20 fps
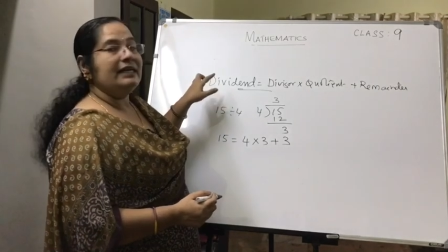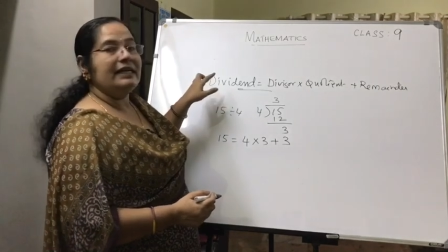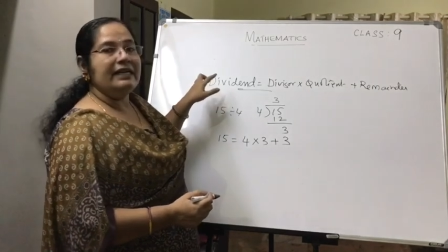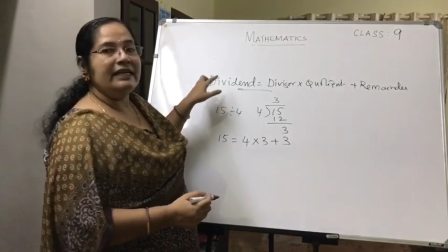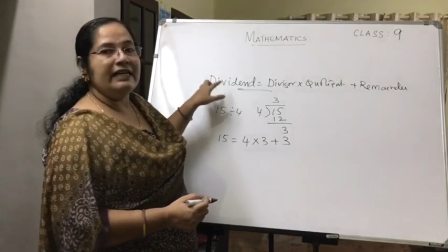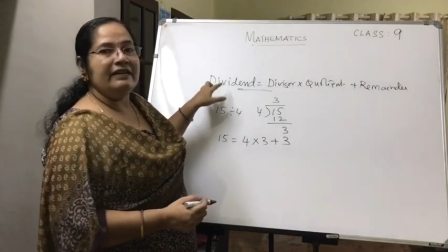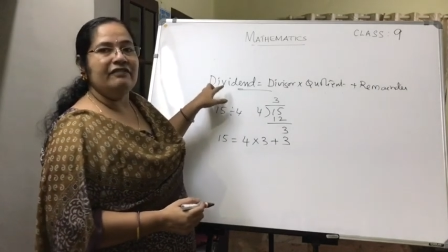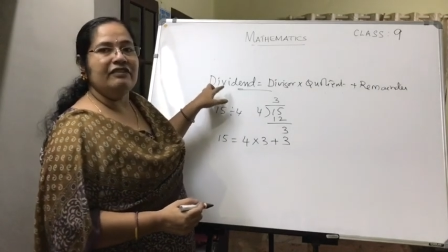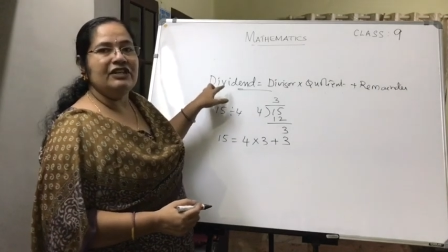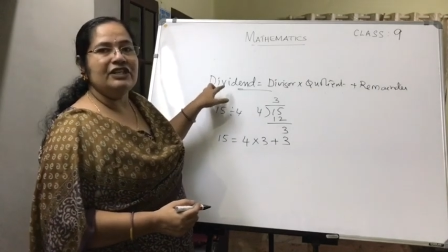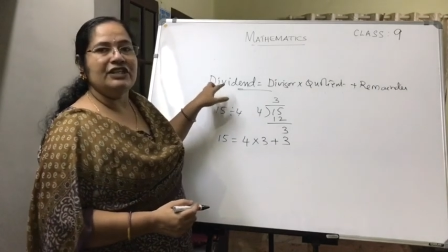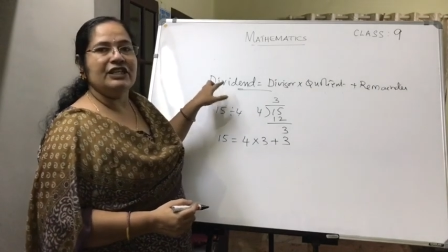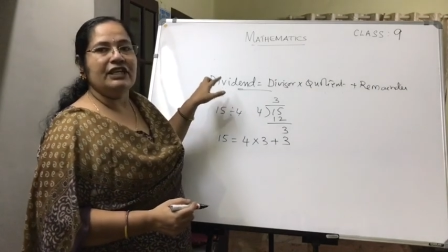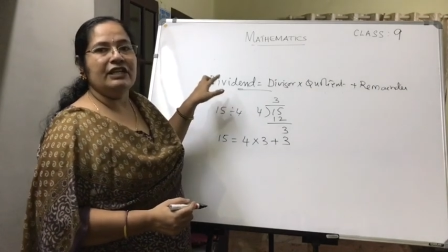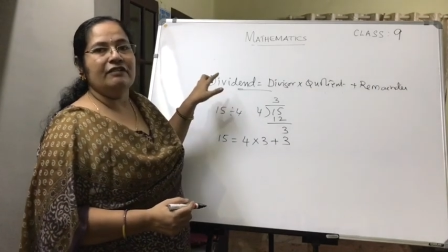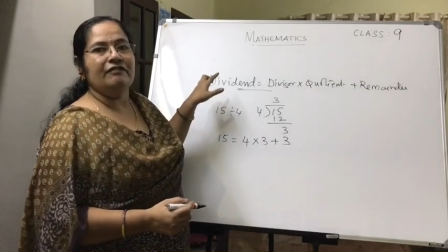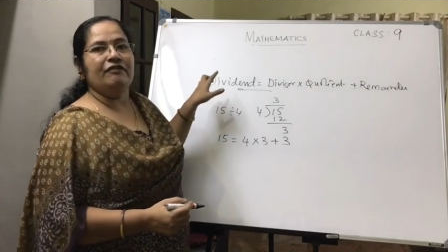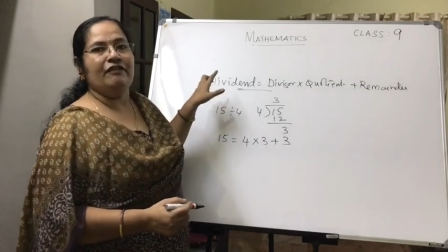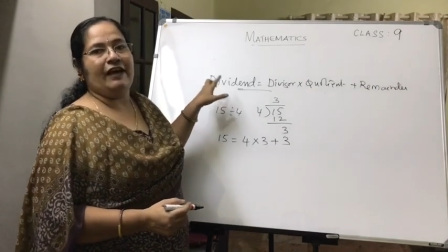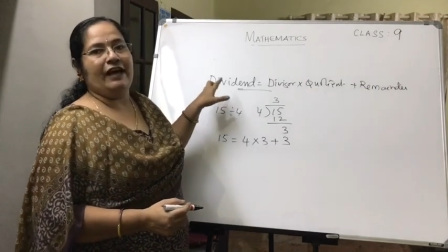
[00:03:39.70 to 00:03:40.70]
division
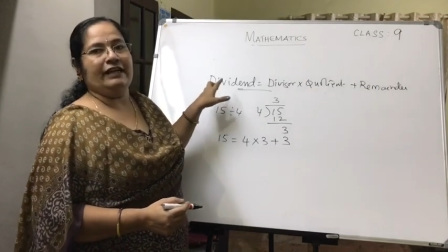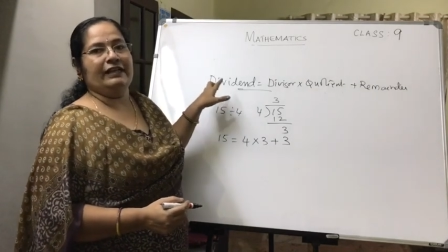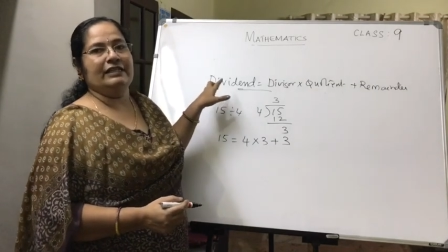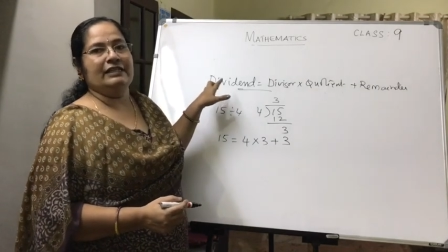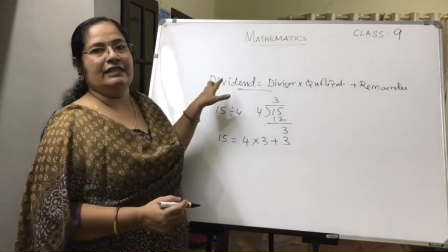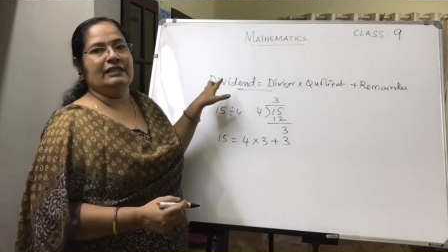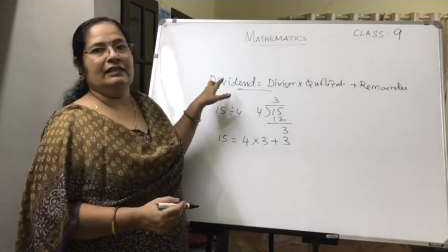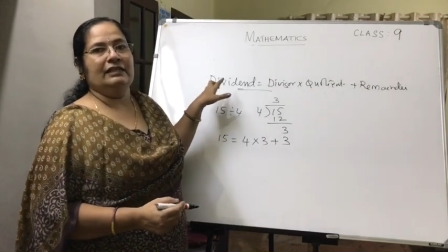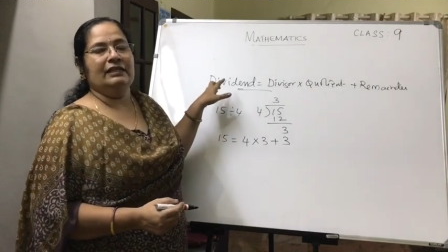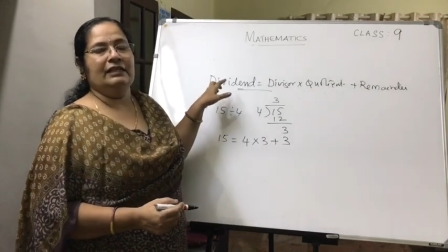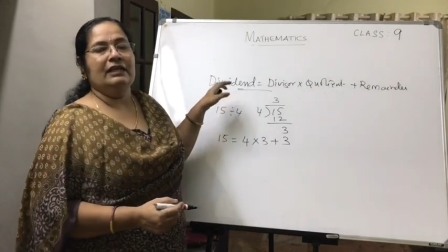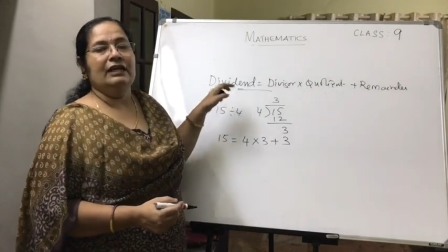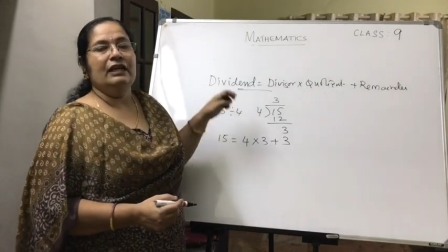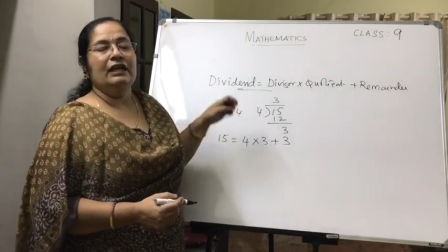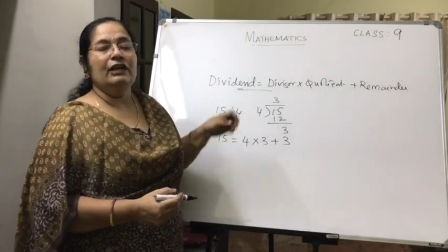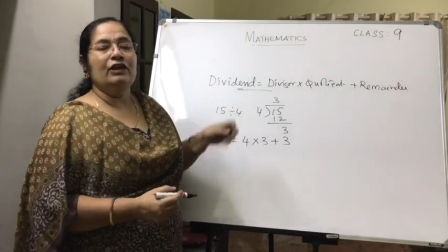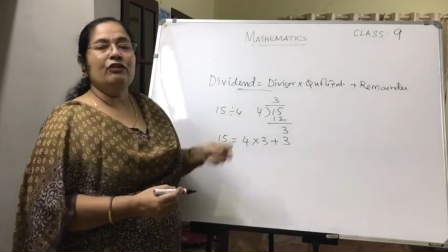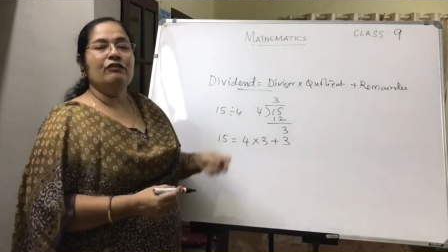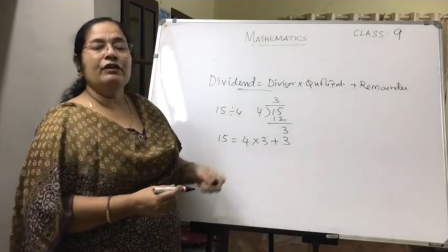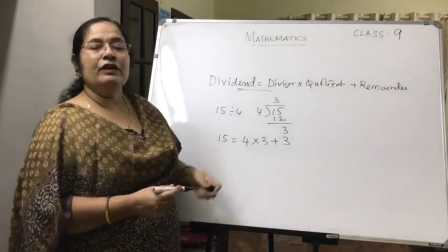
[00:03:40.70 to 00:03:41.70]
fact.
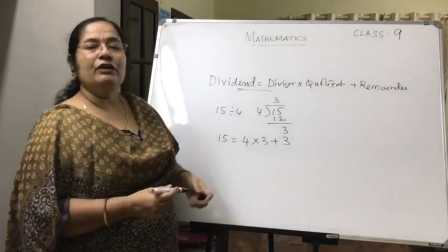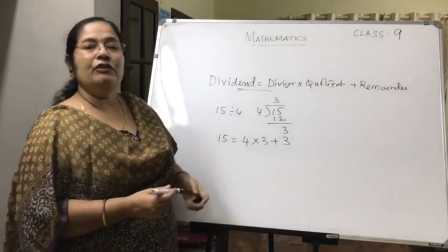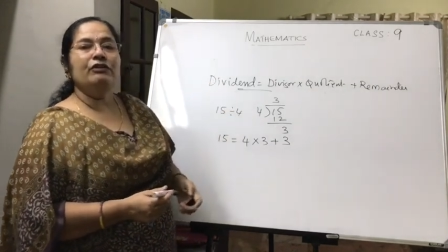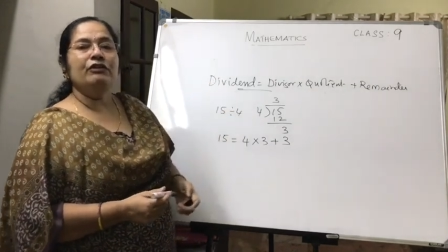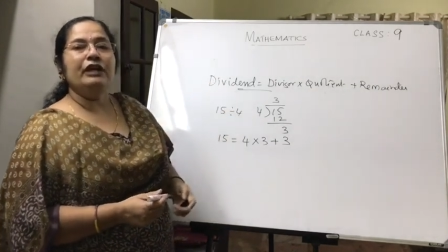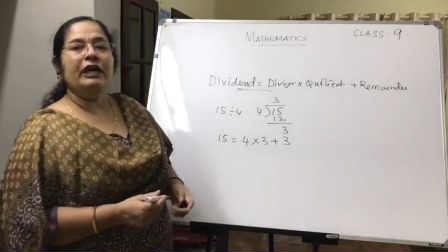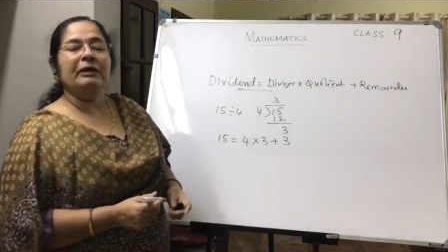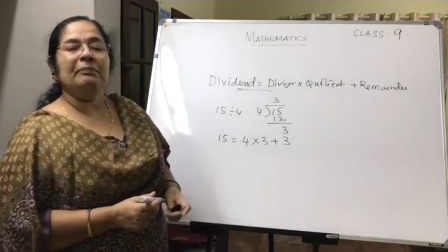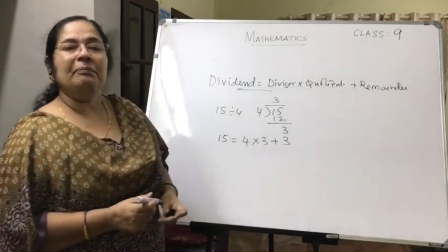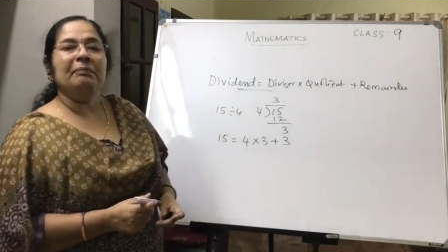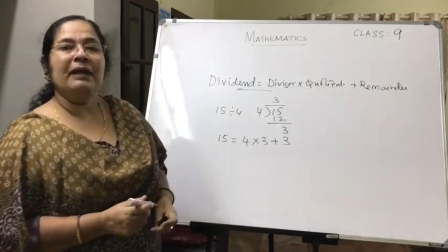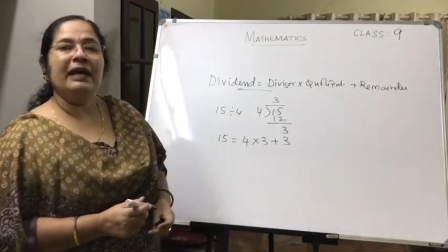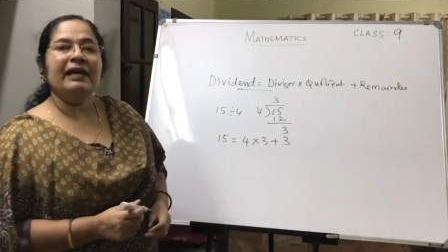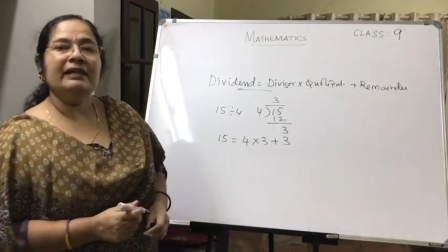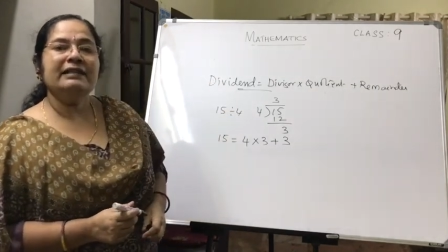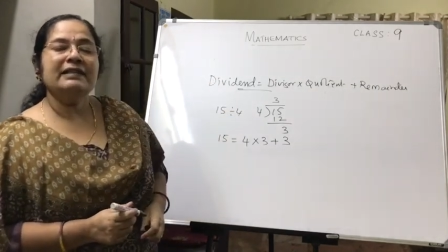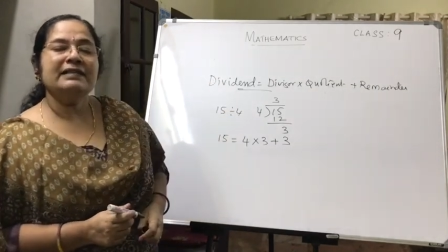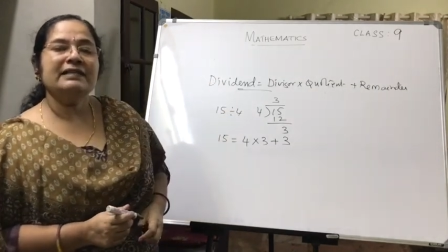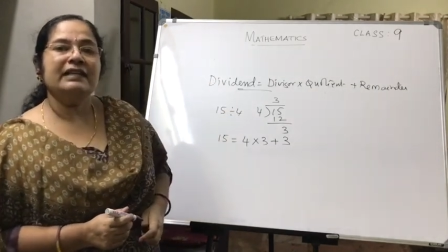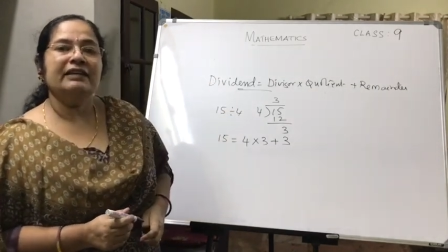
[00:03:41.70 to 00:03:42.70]
Now we are going to apply
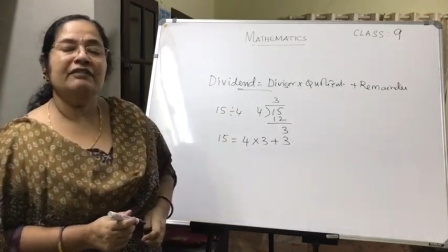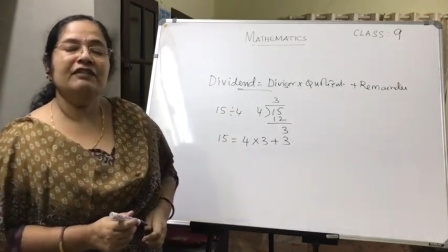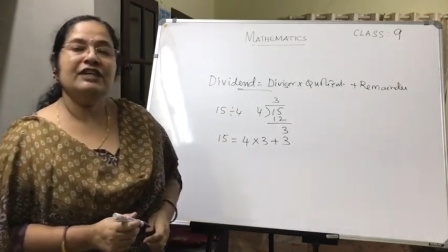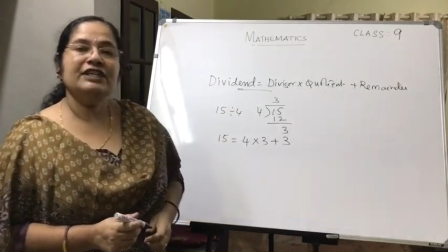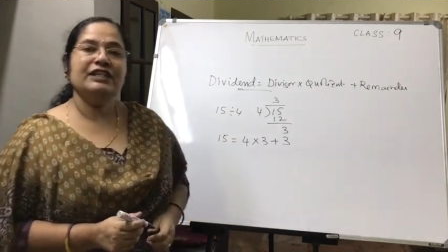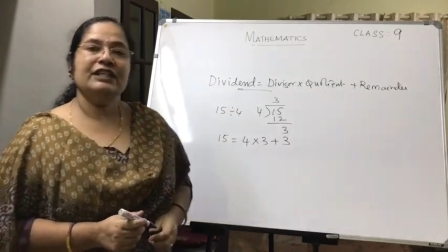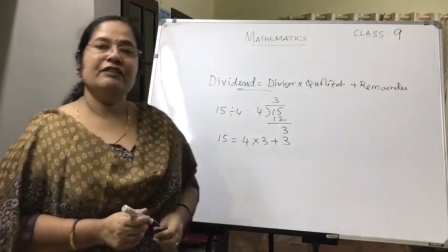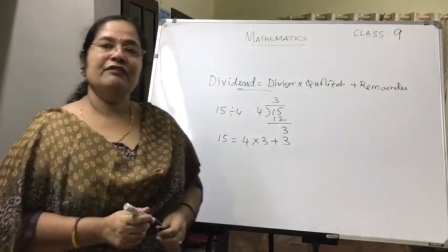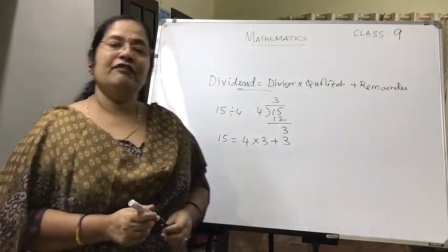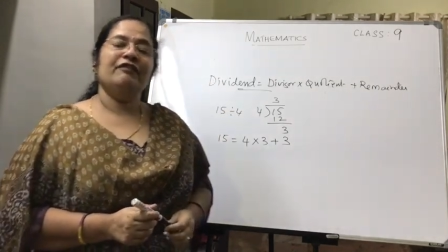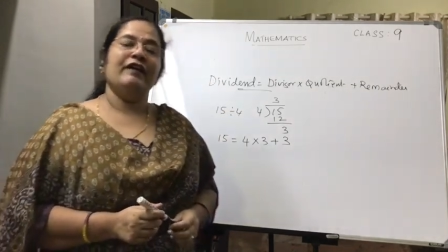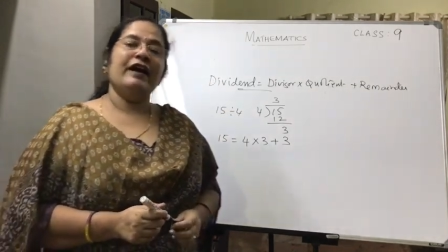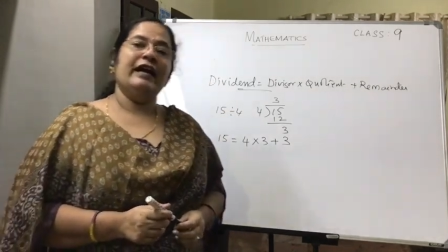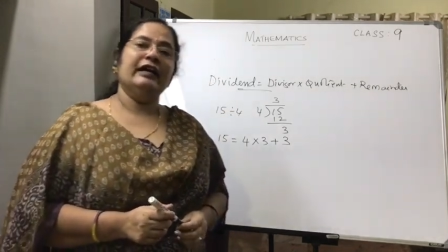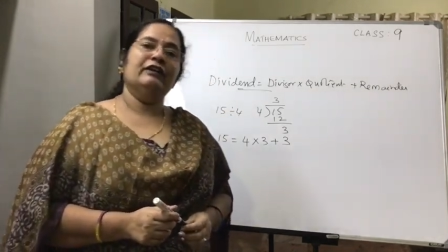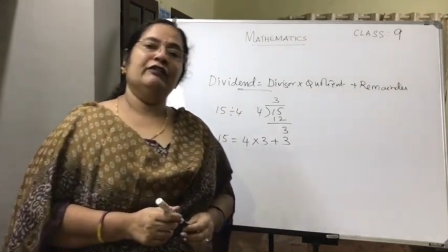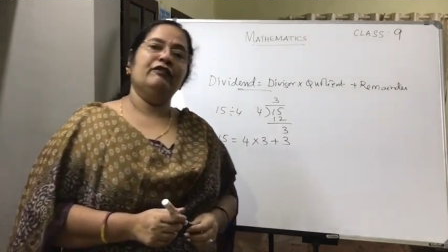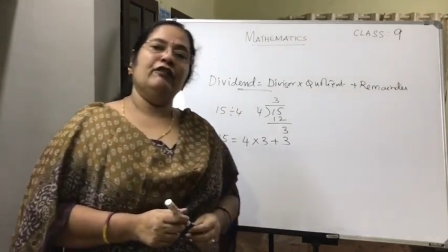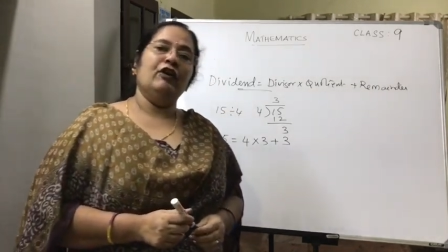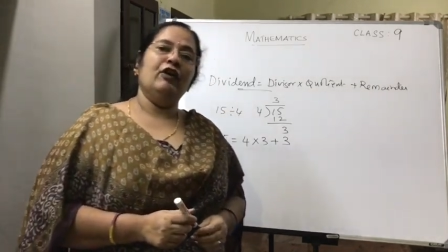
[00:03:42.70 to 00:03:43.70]
this division
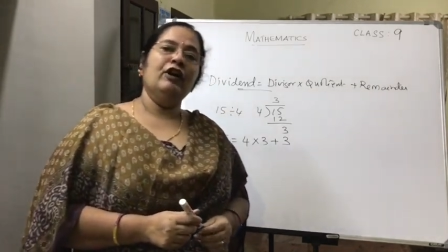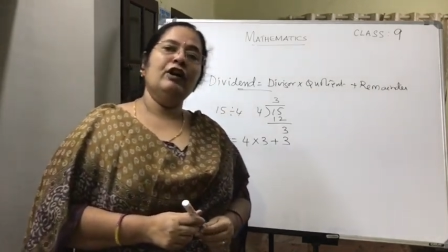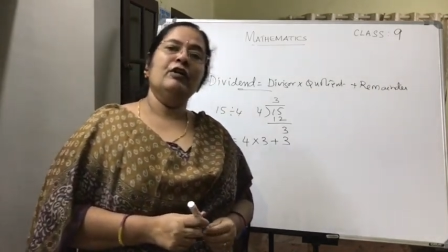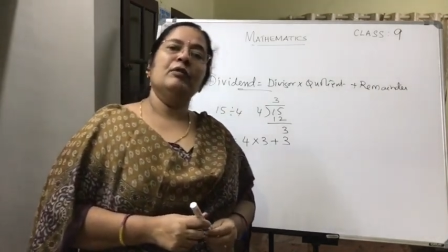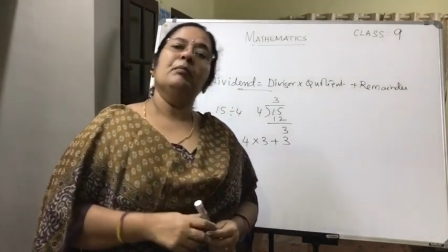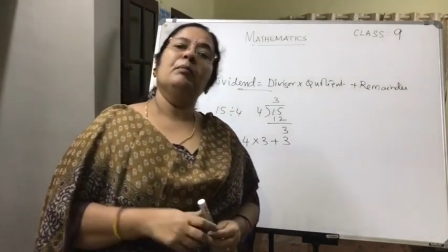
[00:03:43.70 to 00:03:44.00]
fact for